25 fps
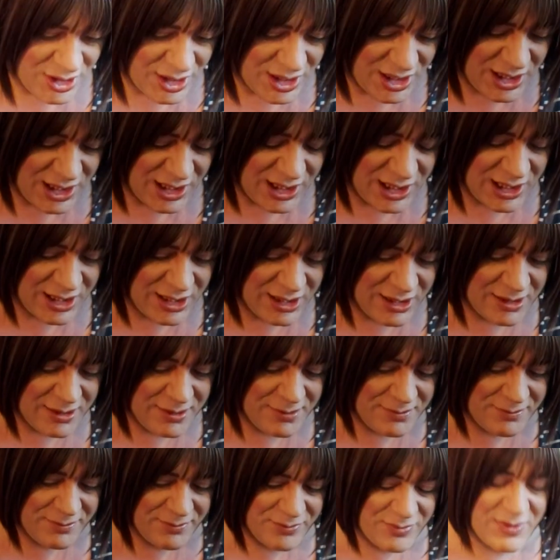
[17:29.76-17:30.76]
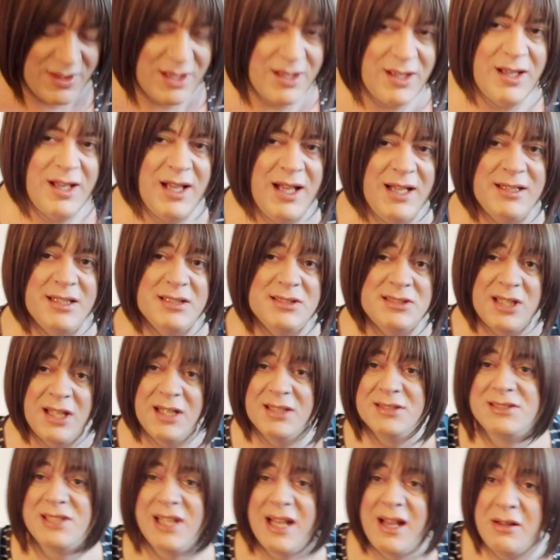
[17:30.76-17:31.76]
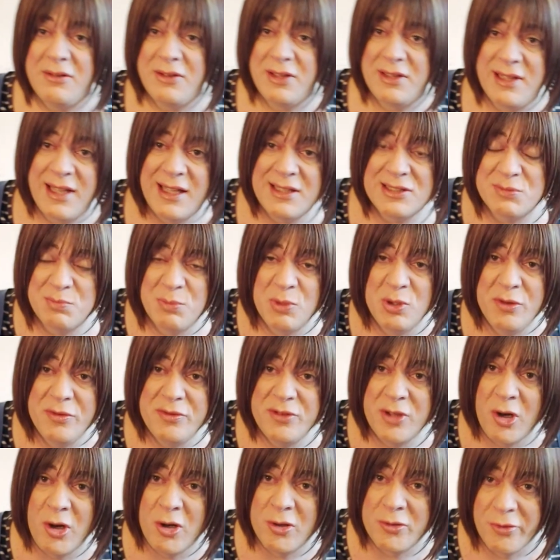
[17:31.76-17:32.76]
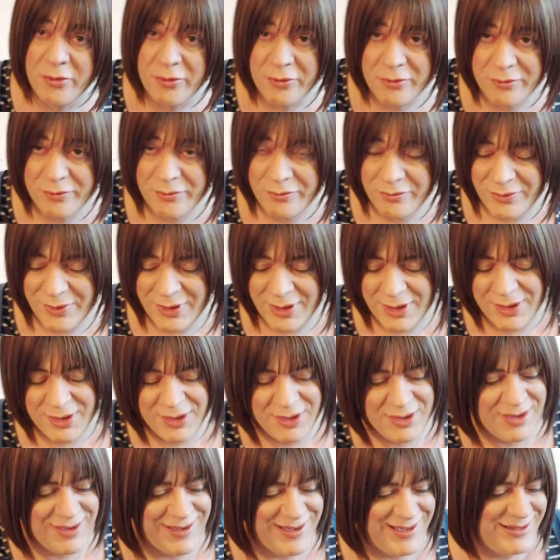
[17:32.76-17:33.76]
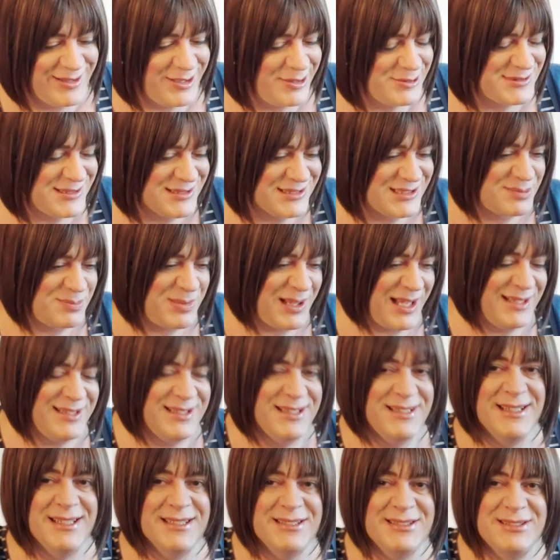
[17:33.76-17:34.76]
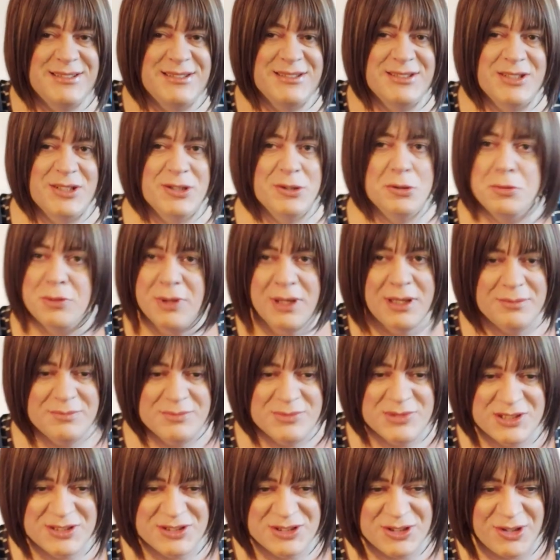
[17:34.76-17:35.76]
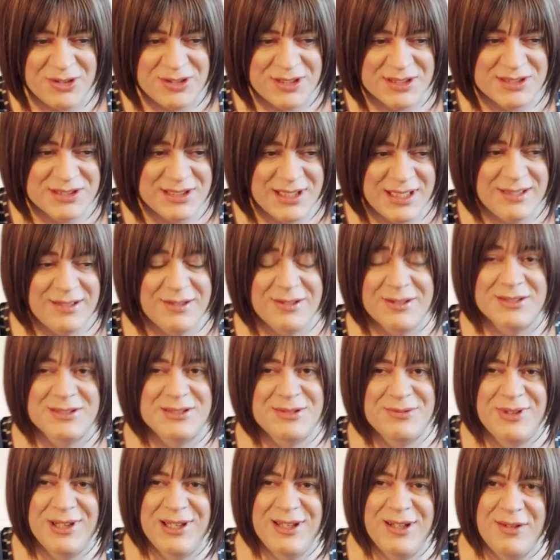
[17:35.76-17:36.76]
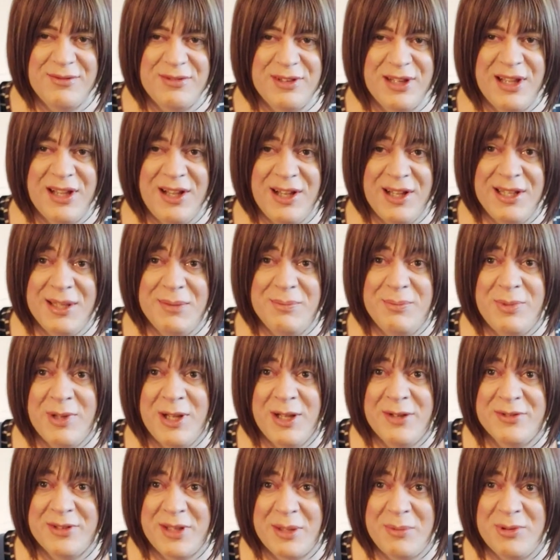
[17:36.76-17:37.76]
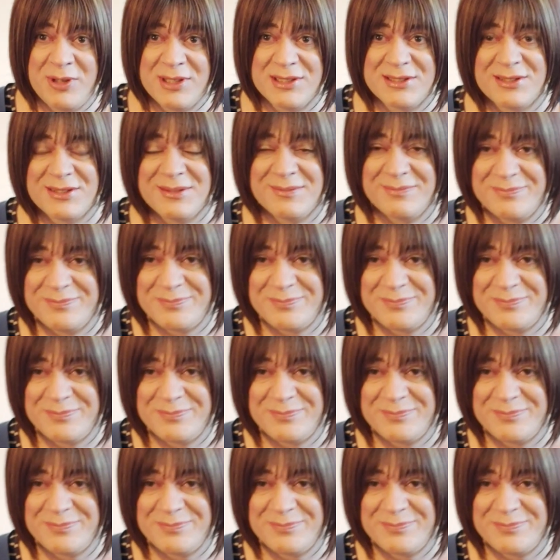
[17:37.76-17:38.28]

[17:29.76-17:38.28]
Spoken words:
And it turns out that that's moved on. And I was explaining this to John and saying, "Oh, it's a really lovely early birthday present.